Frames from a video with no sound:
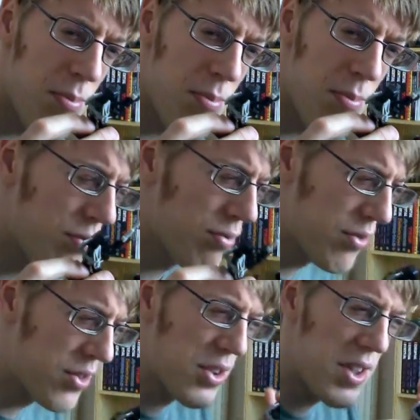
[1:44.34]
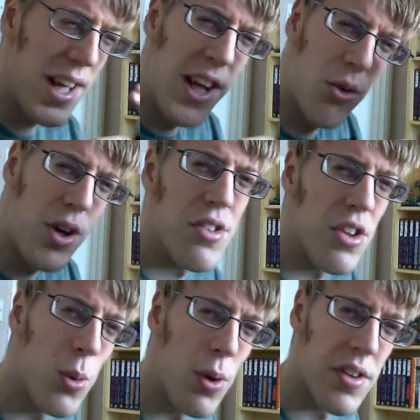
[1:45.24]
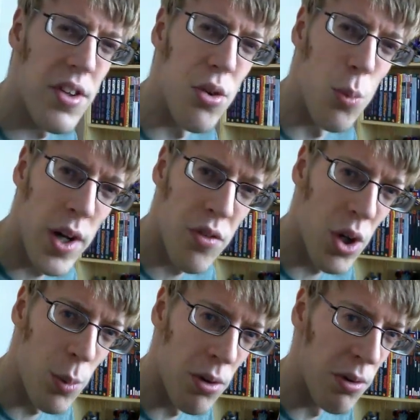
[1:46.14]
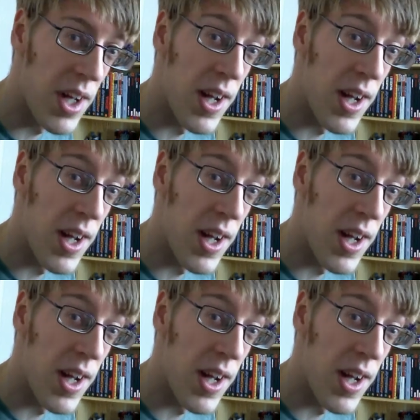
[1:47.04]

sort of to increase in quality as the waves go on,